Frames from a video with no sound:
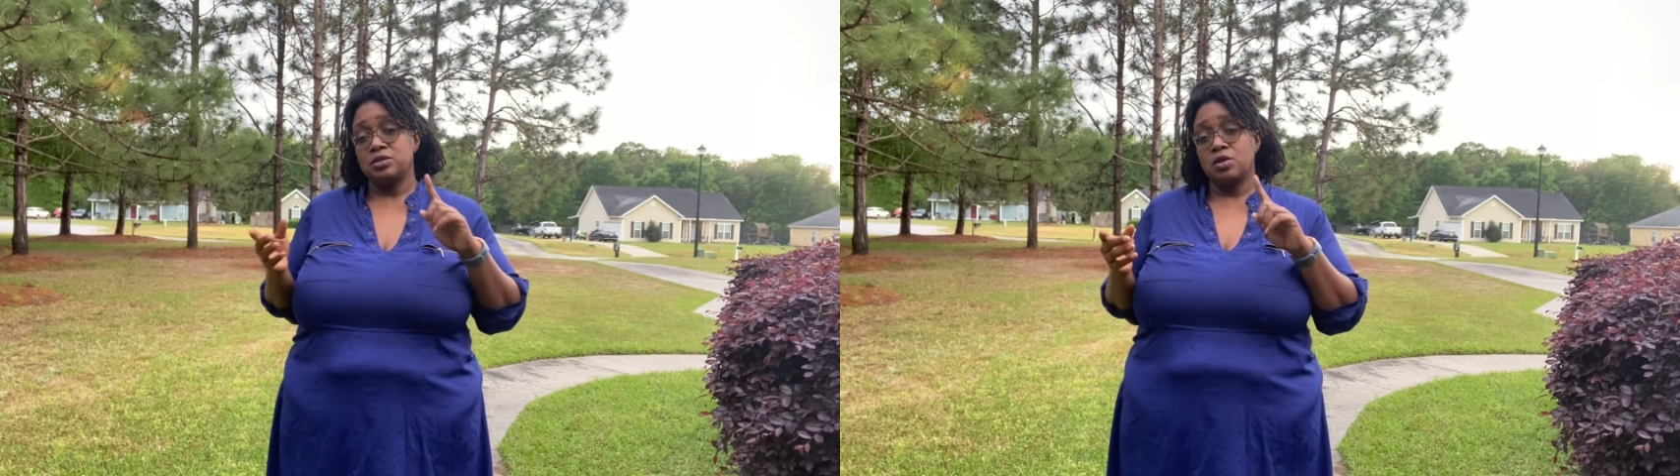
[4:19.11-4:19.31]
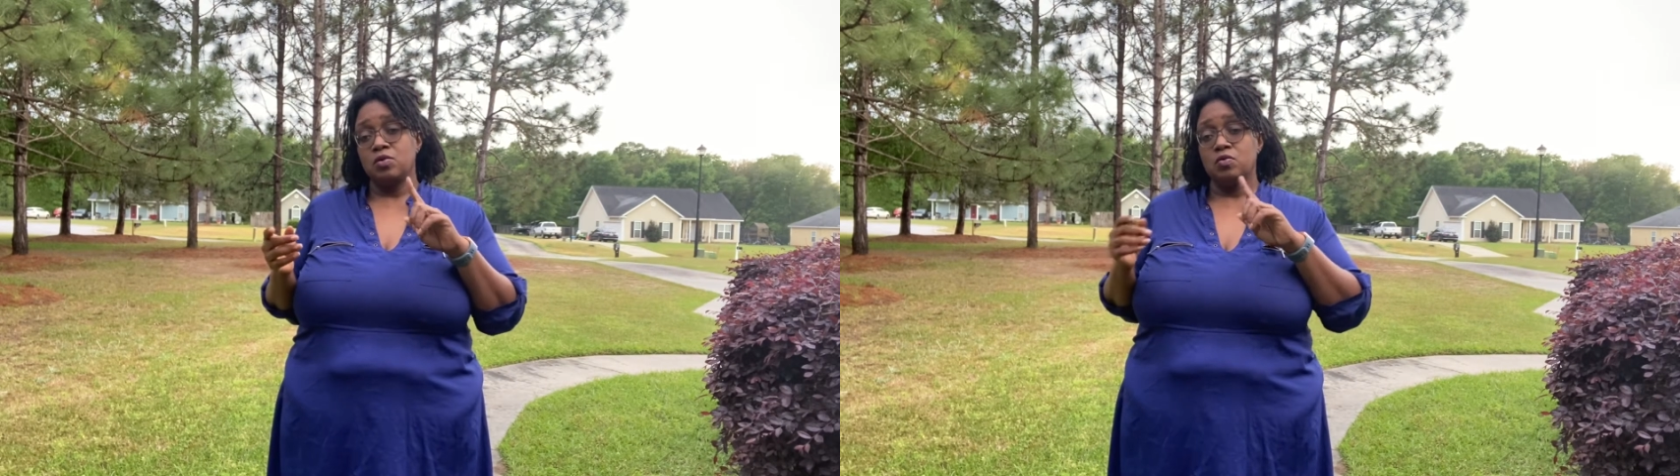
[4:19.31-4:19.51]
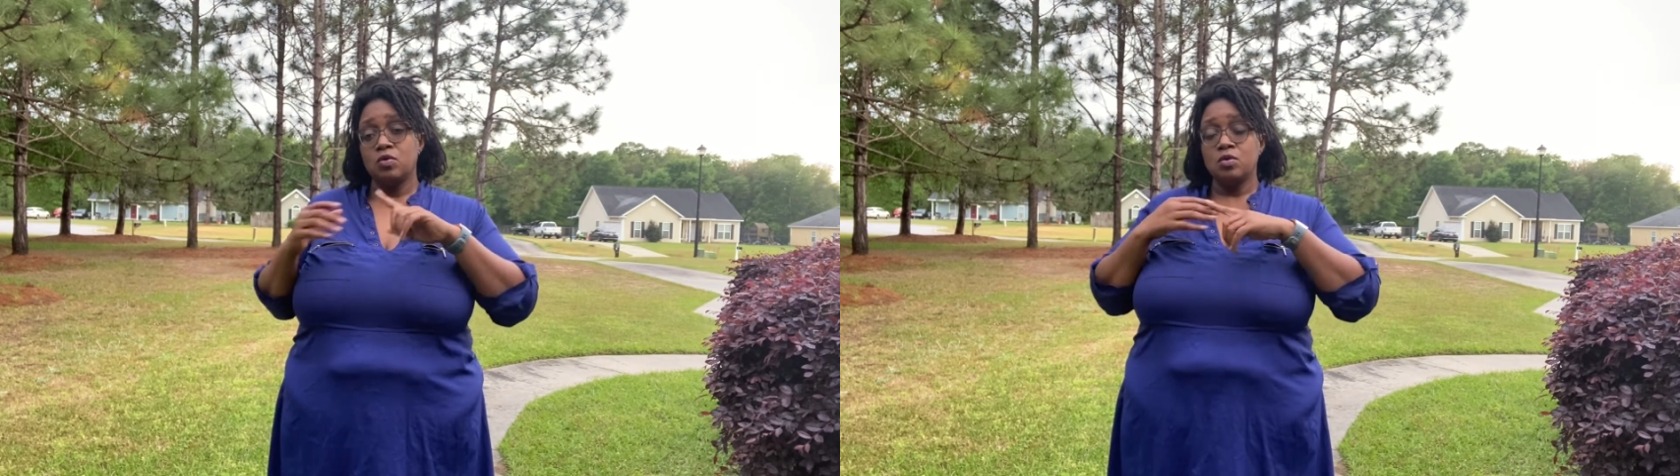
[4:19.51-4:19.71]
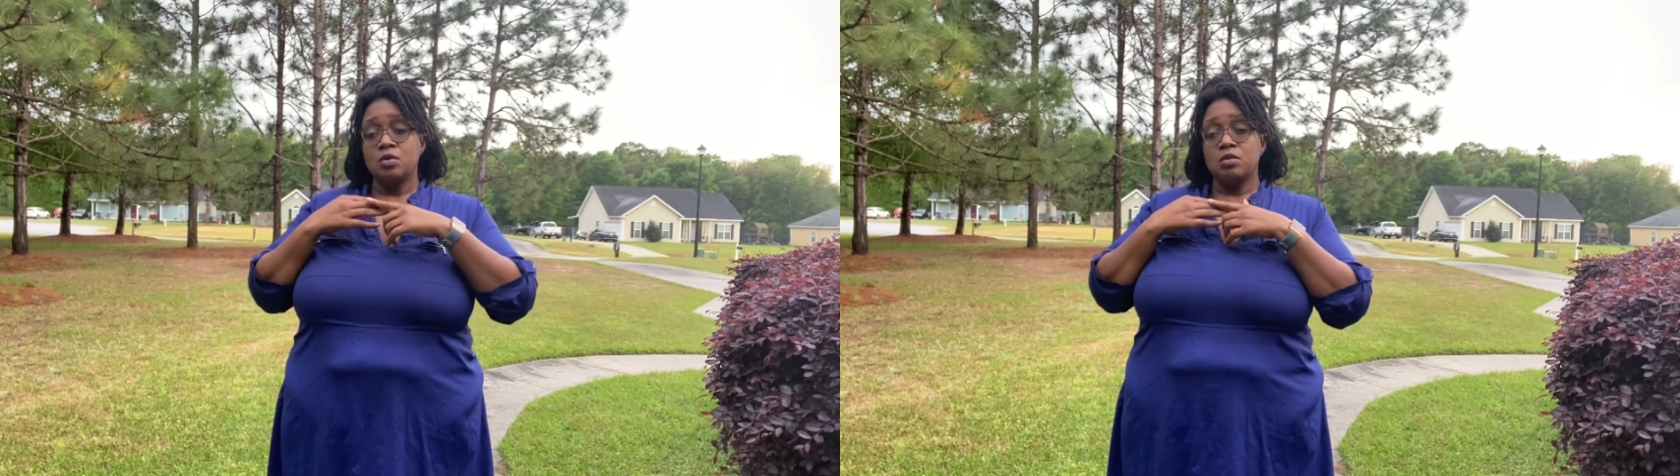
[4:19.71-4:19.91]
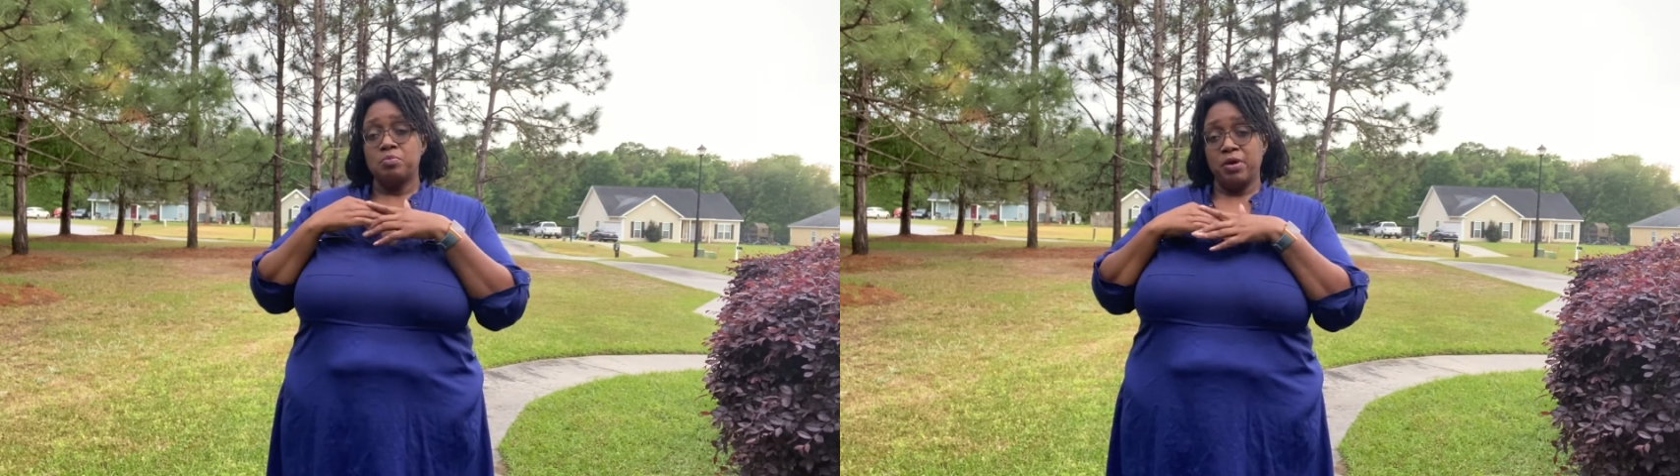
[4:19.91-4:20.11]
So
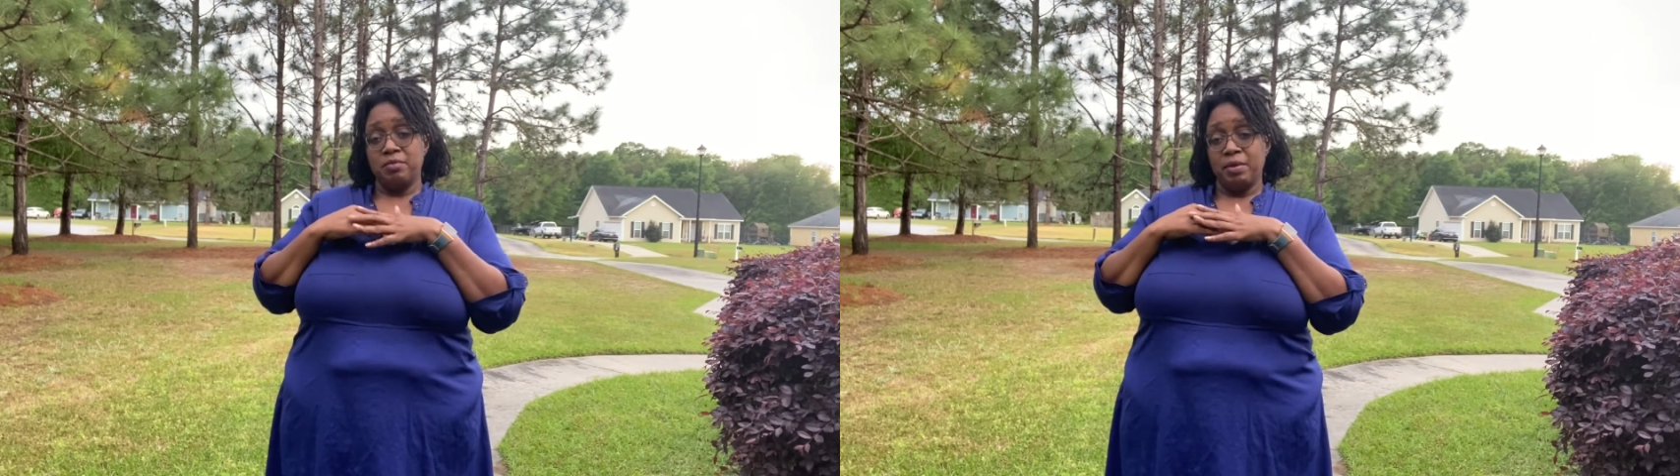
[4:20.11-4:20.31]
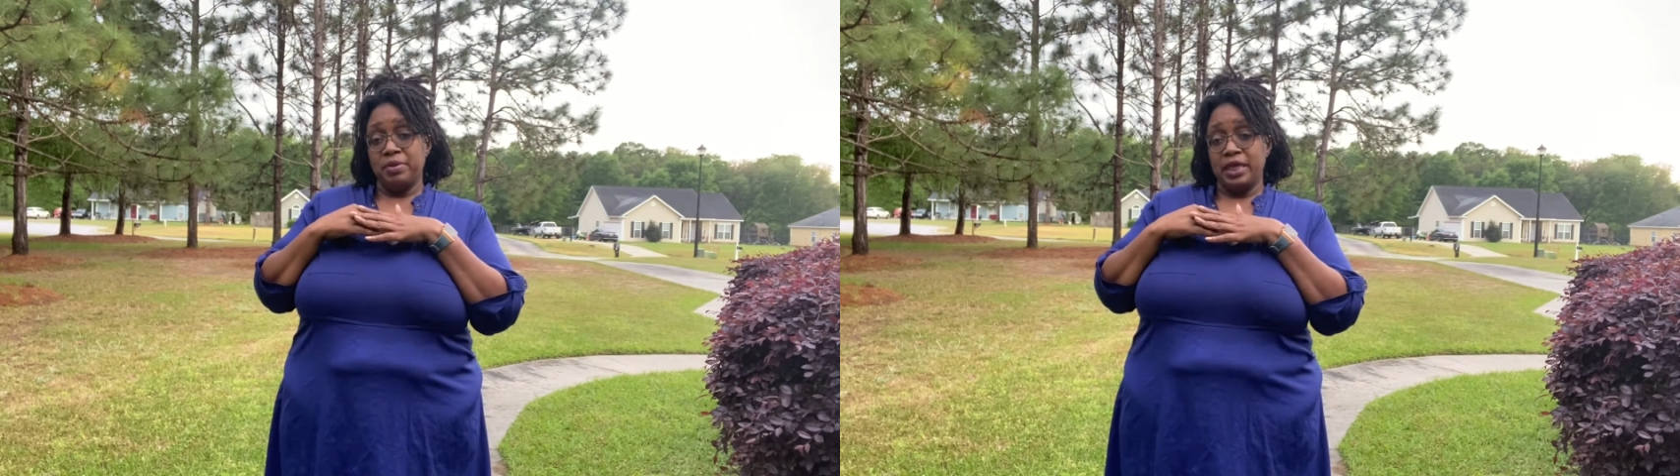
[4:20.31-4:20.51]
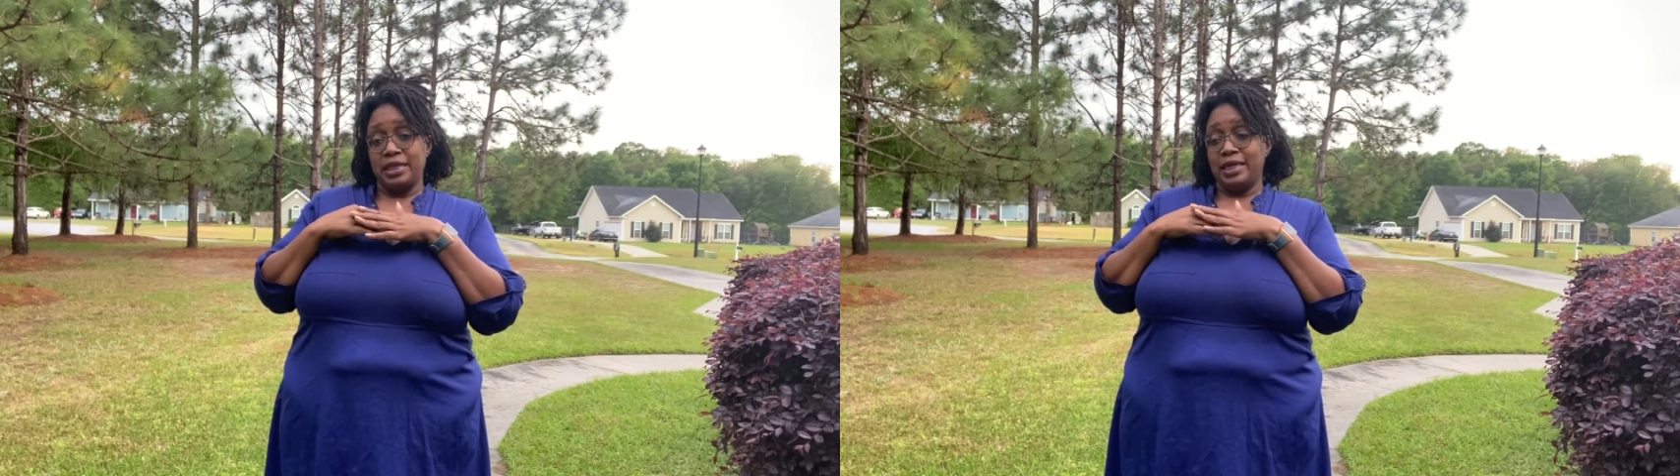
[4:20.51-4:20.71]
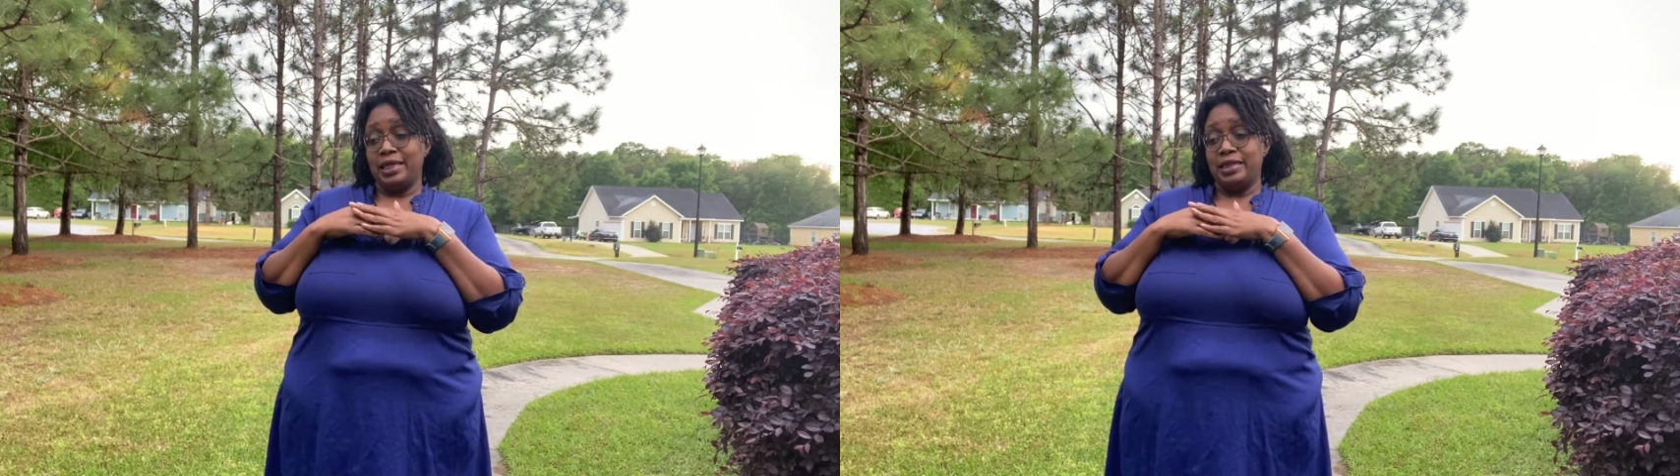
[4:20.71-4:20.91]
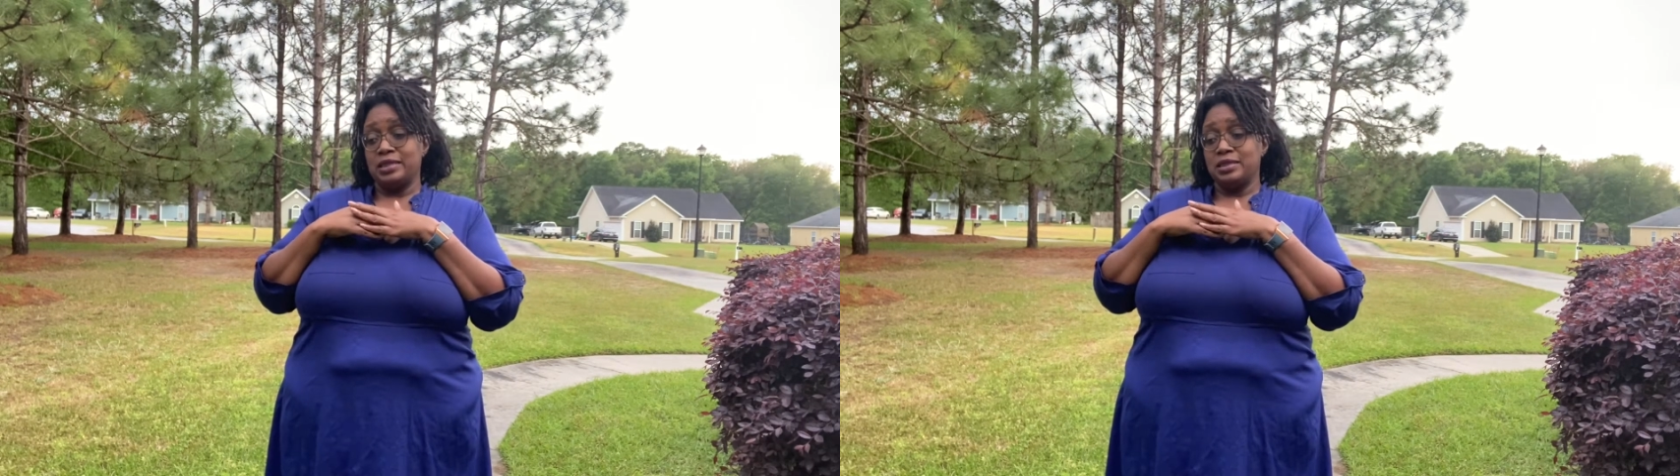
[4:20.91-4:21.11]
the part of my plan that I
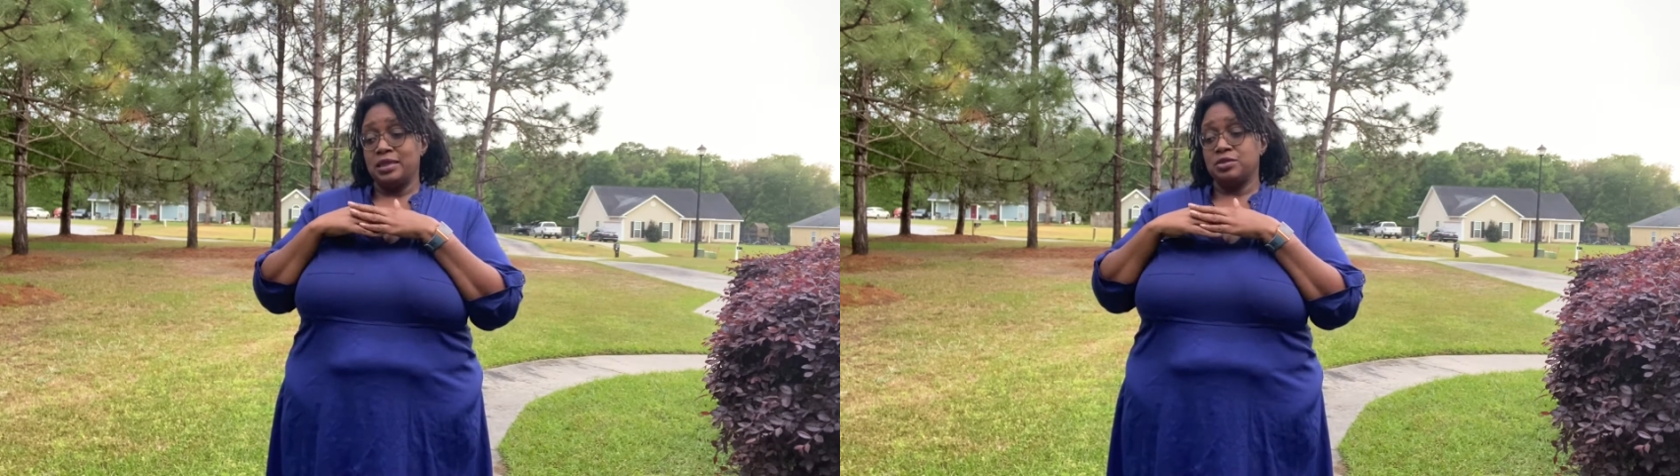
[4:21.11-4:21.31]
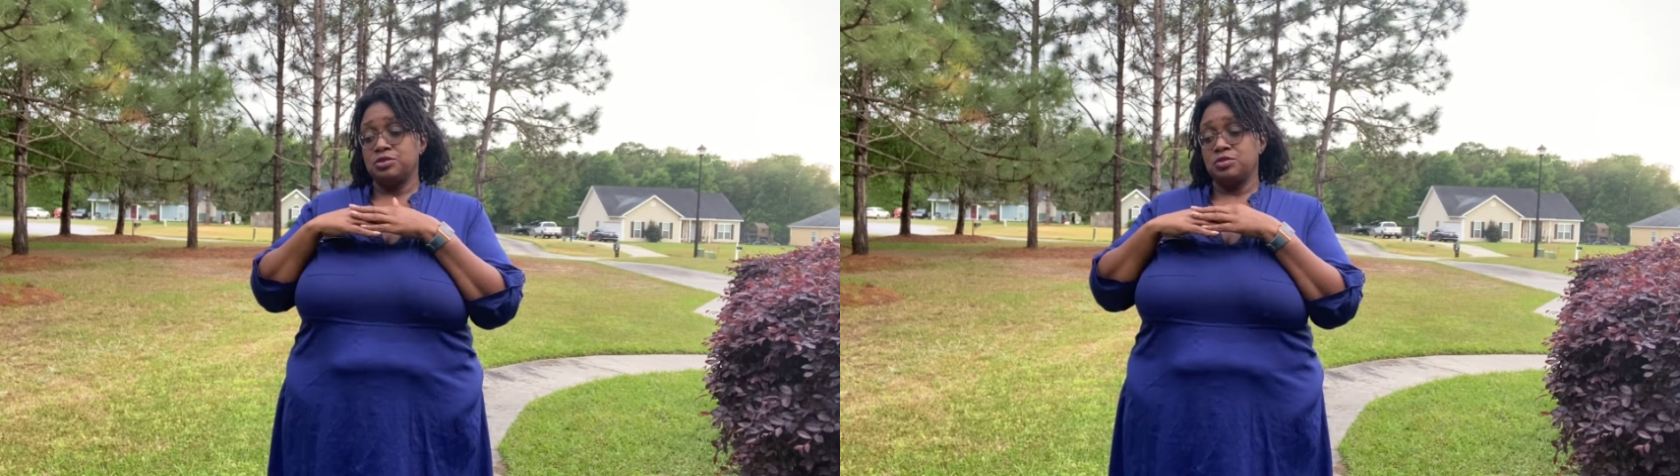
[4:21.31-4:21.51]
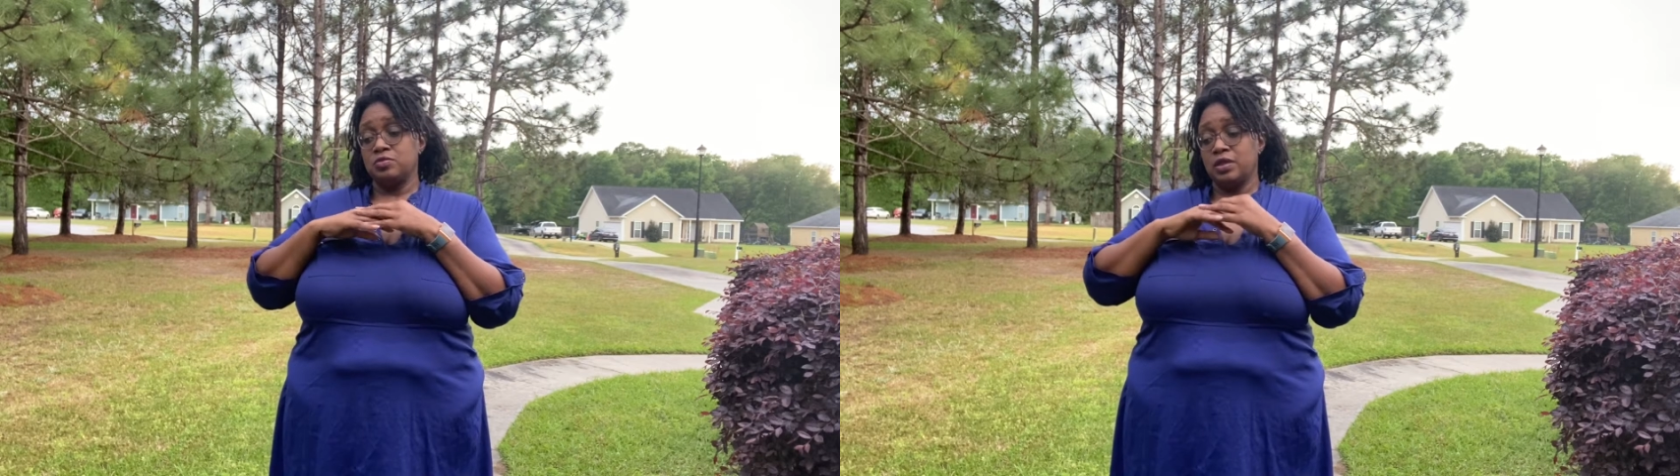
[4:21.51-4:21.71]
didn't stick to,